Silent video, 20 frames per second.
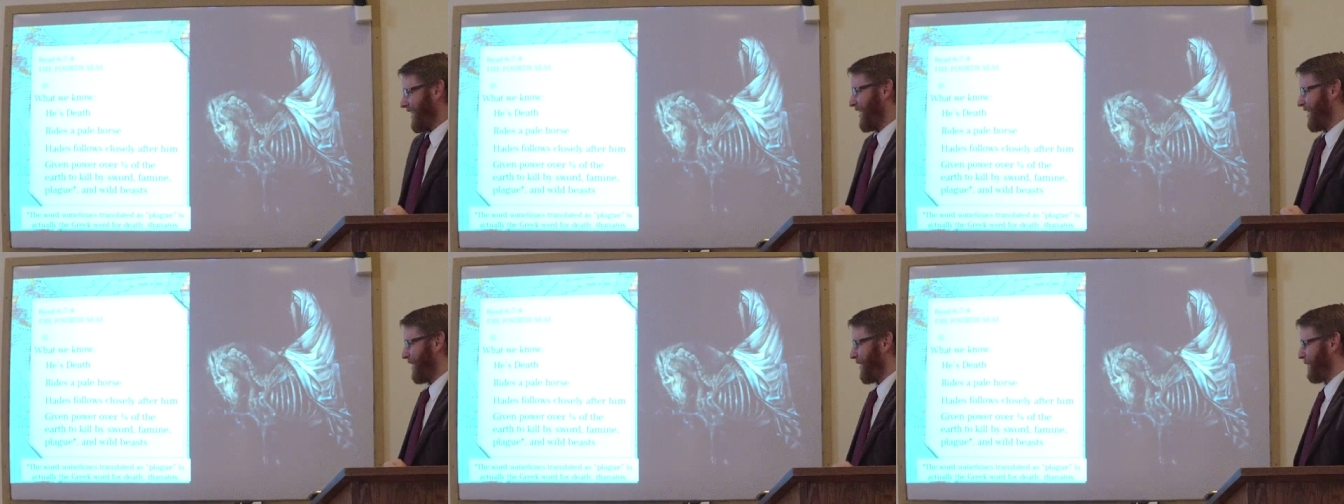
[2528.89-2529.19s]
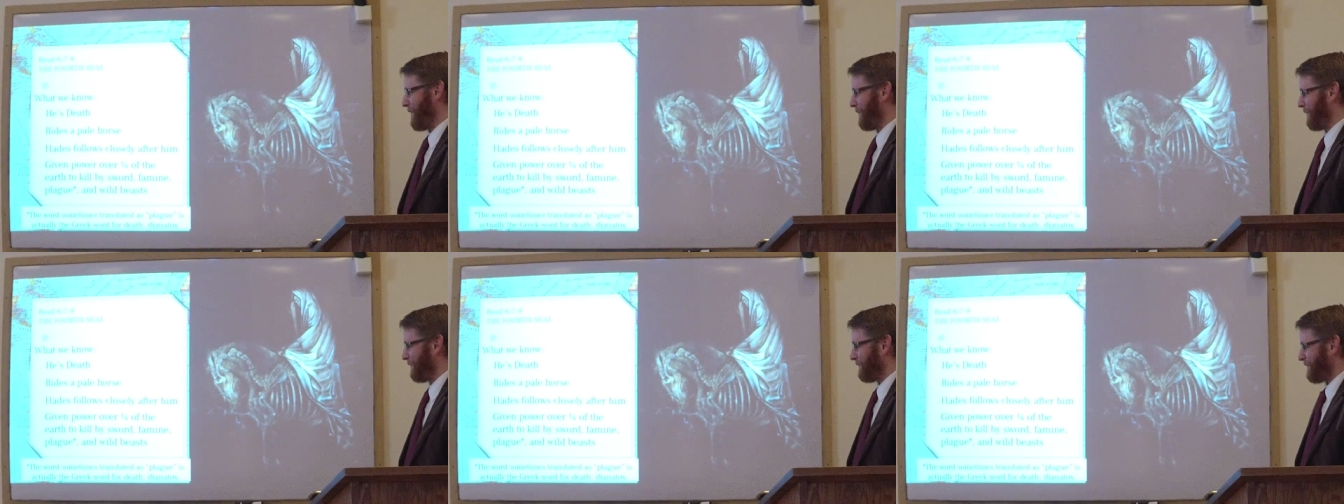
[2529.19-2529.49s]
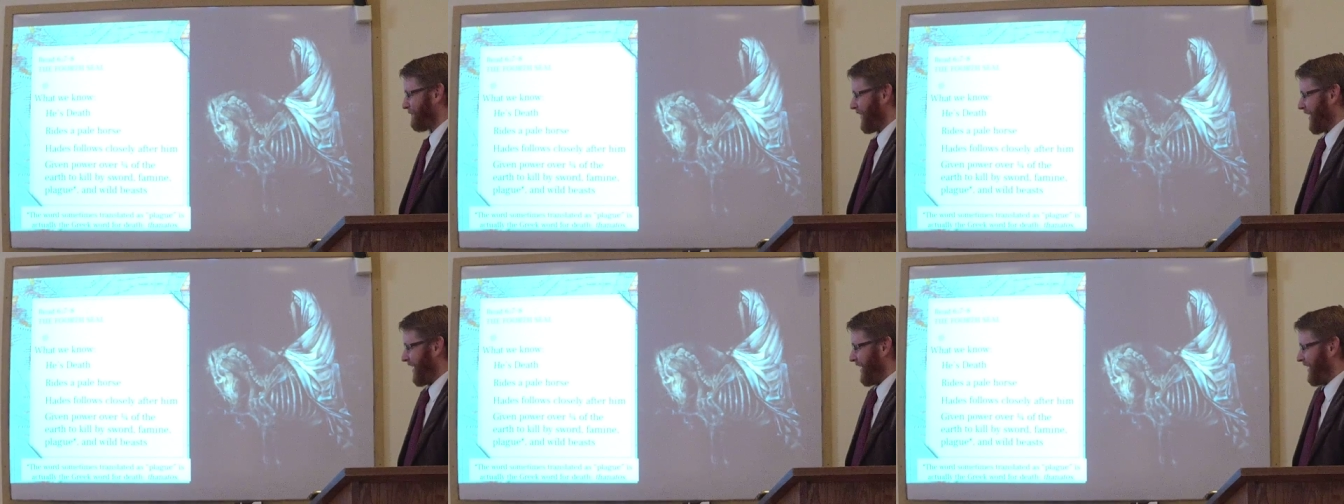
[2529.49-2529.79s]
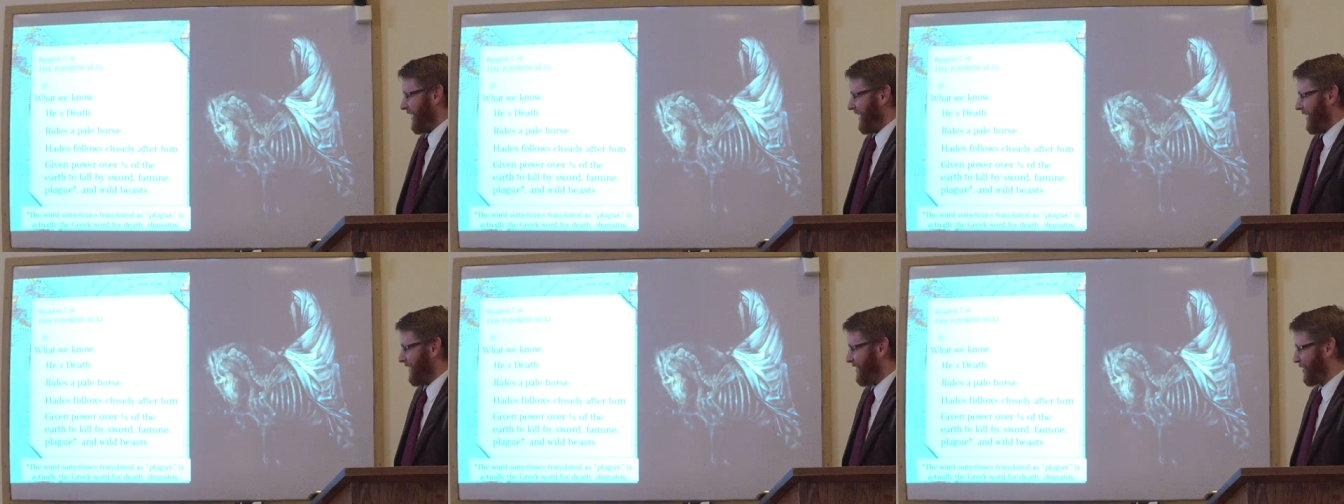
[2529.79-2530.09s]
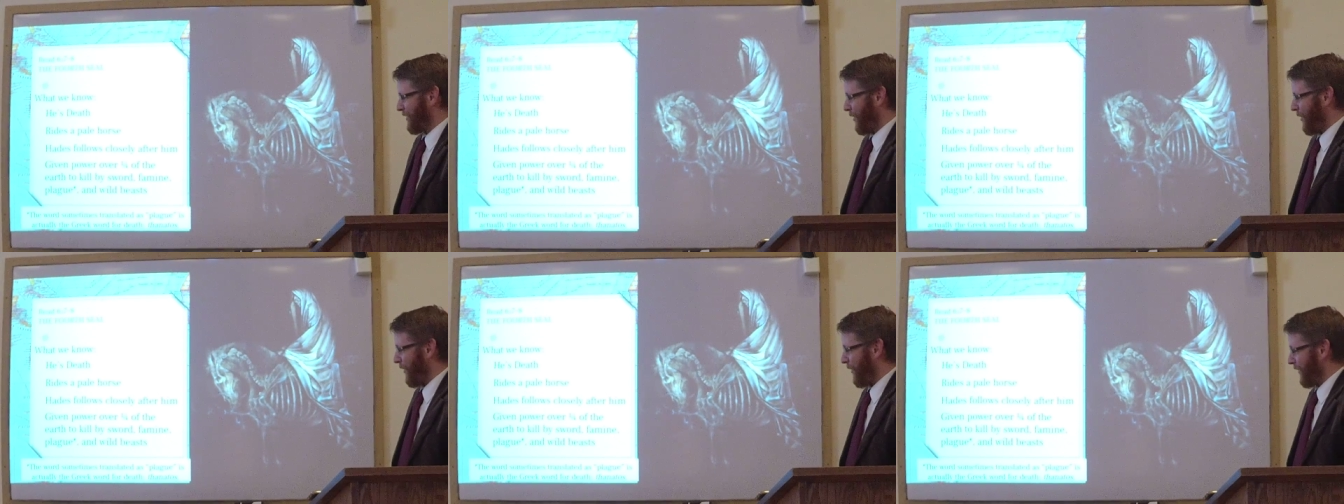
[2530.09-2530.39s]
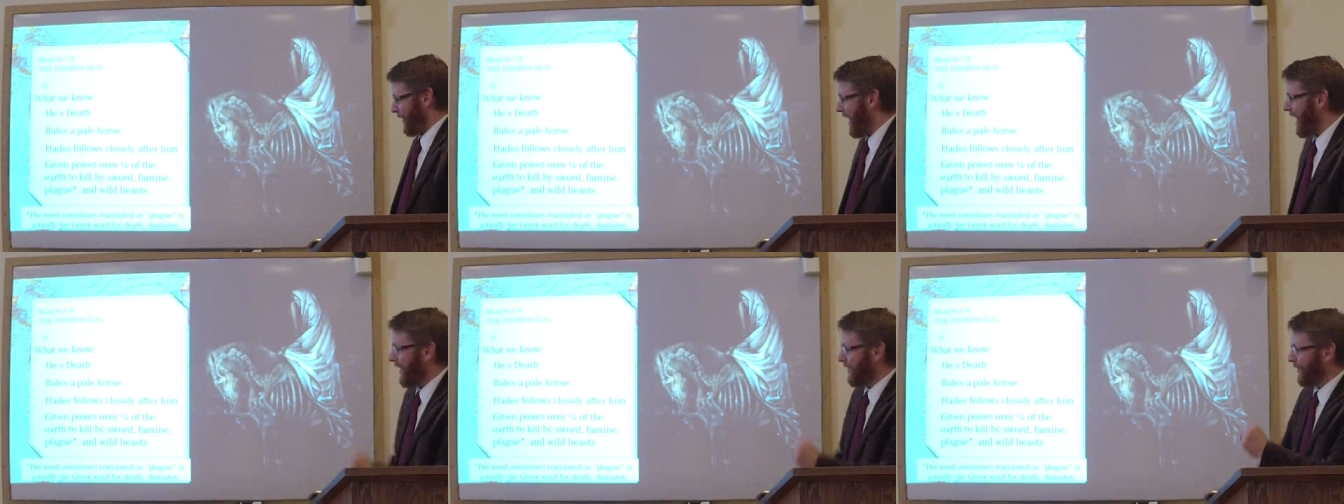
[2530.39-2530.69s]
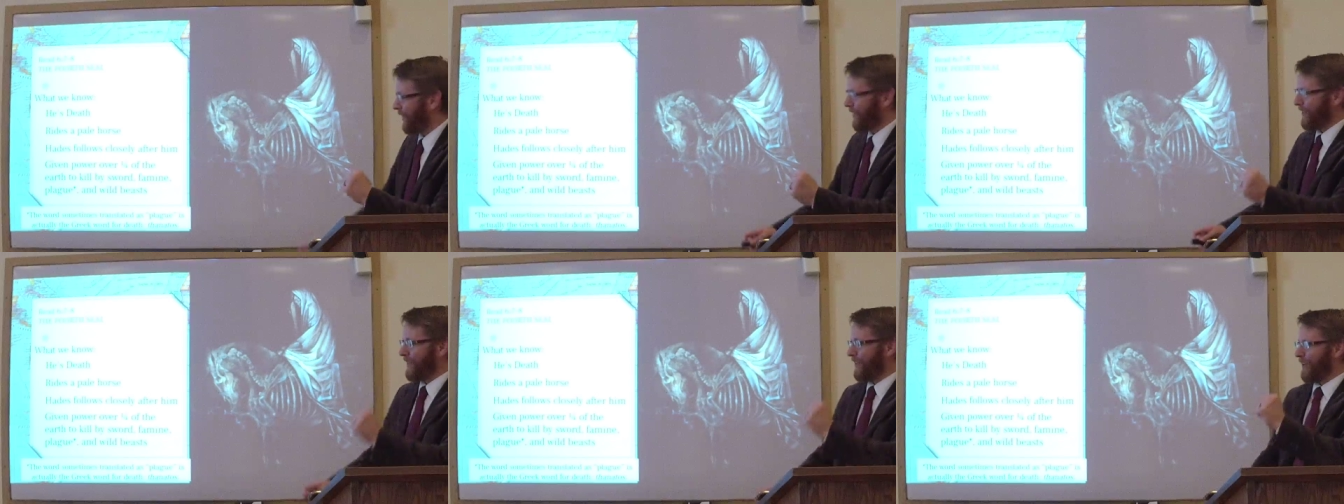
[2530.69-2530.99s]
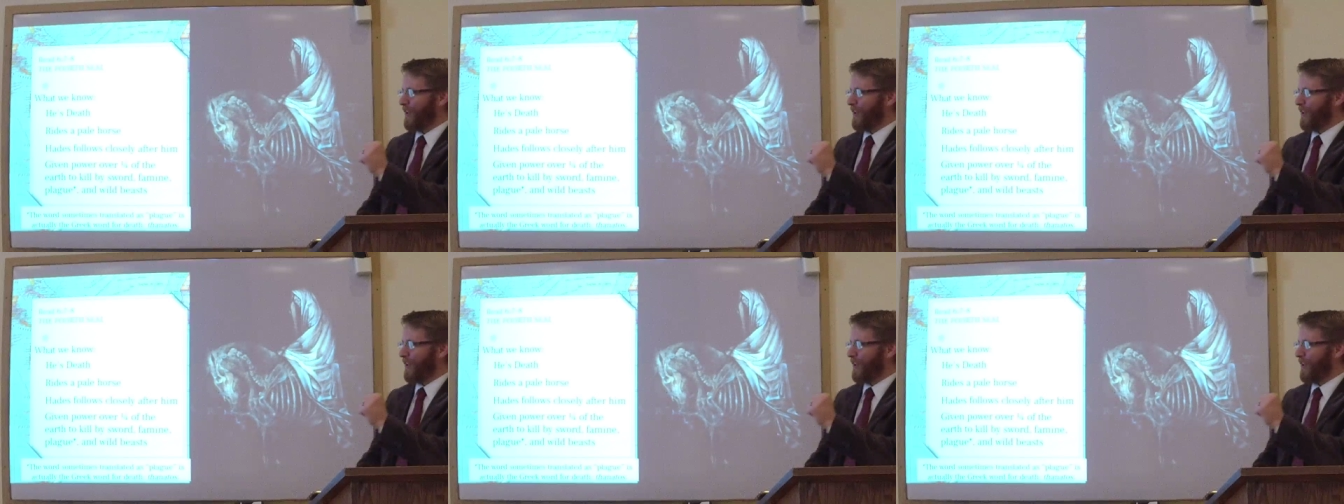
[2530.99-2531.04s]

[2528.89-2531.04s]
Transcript: Um, so, yeah, the,